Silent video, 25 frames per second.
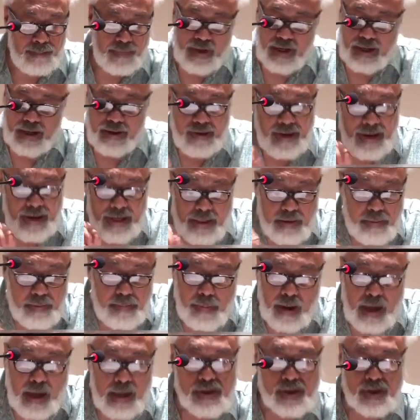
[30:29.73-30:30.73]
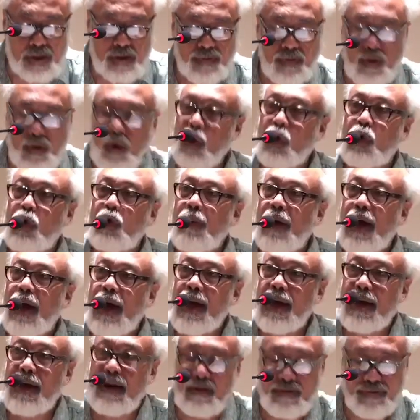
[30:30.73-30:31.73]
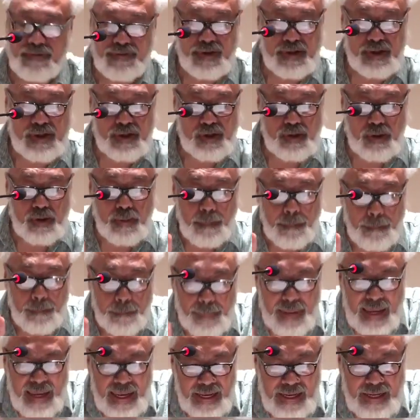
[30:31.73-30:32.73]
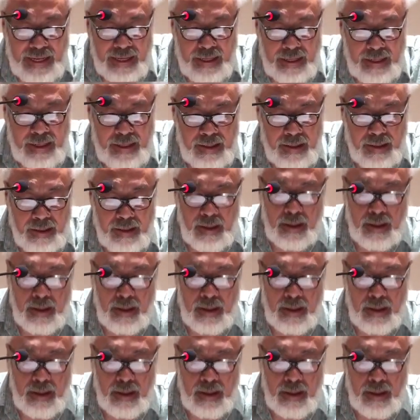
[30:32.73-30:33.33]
the great mass of autobiographies of pain,